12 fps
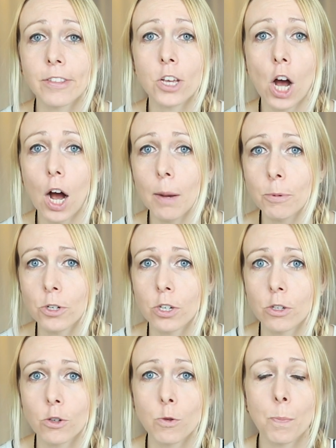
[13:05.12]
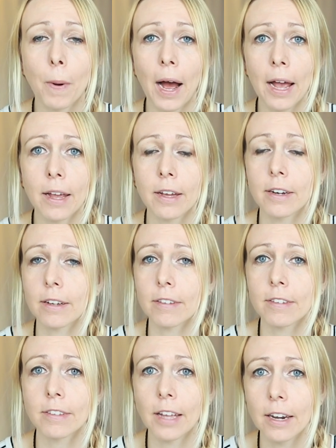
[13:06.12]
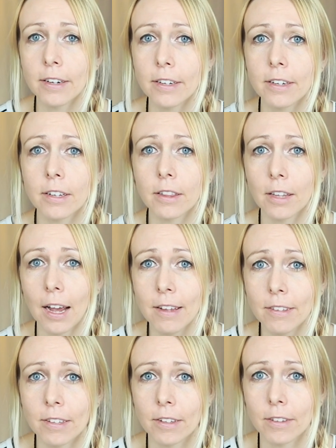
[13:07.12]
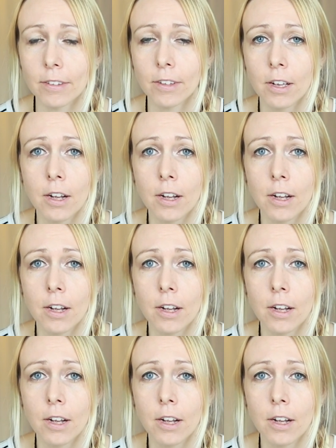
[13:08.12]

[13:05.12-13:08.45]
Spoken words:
the option to buy an extended license.